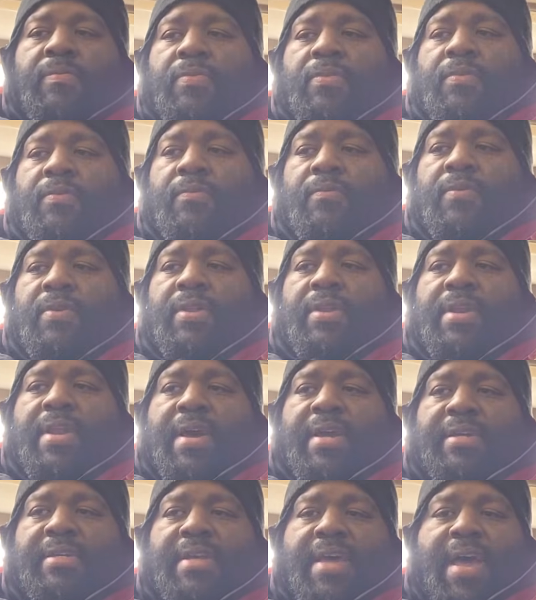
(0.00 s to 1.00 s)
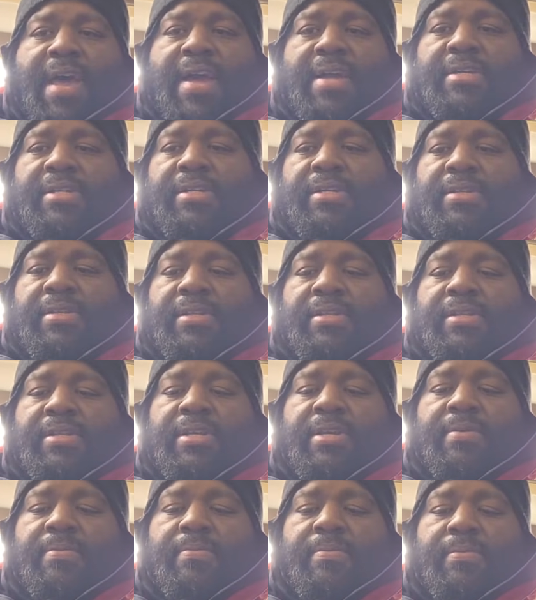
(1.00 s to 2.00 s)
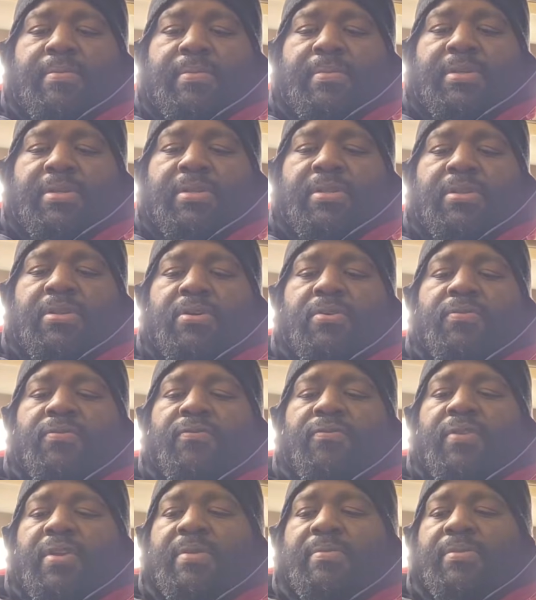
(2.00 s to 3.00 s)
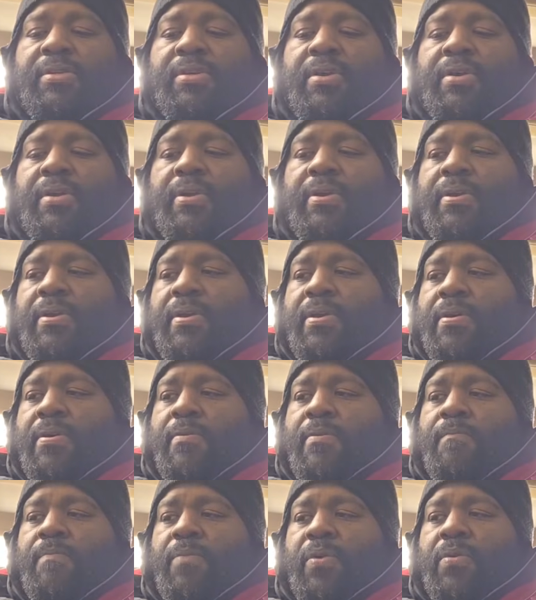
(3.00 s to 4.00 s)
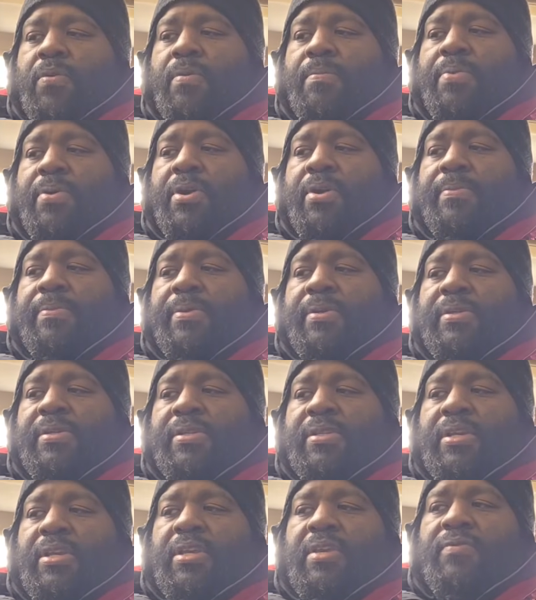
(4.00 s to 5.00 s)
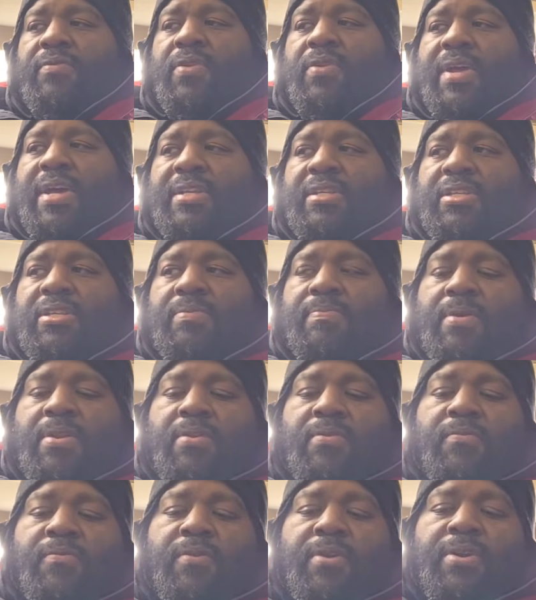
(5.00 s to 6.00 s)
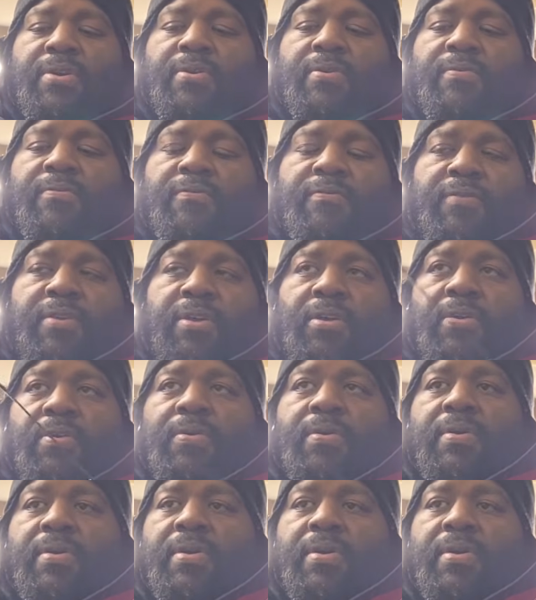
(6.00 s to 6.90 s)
Really nice action. The tip is a little flimsy on purpose to give you that spinning reel feel.